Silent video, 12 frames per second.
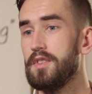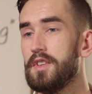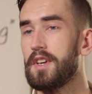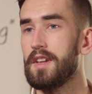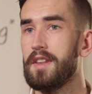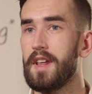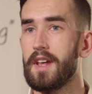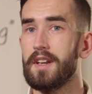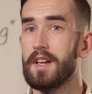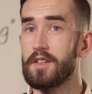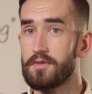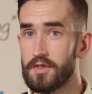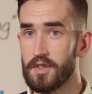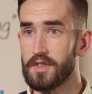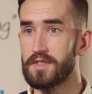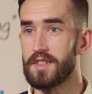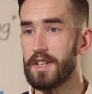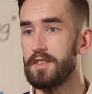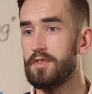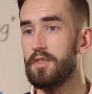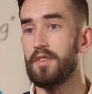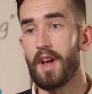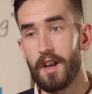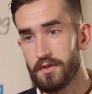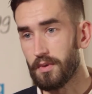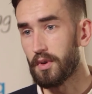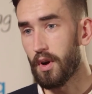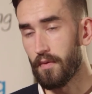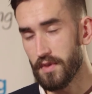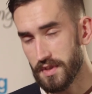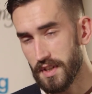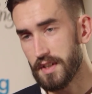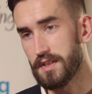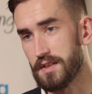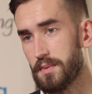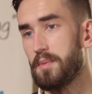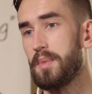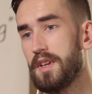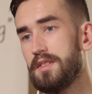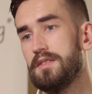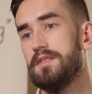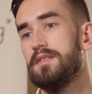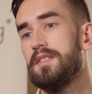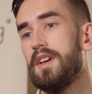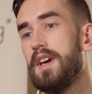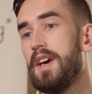you can then introduce in your natural conversations with patients